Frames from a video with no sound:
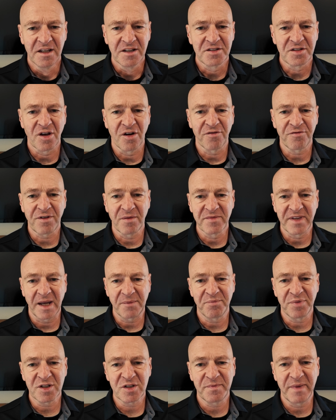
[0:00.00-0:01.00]
So from
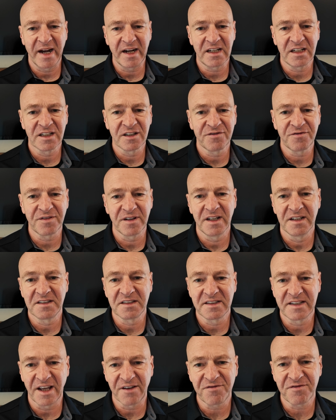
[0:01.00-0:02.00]
that perspective,
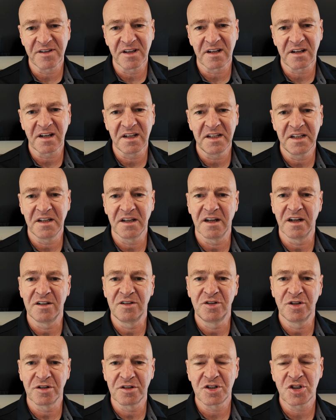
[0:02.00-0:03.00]
it's definitely a
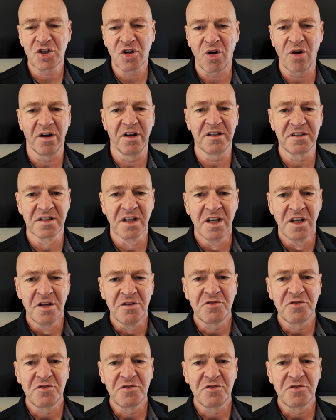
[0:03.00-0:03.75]
good choice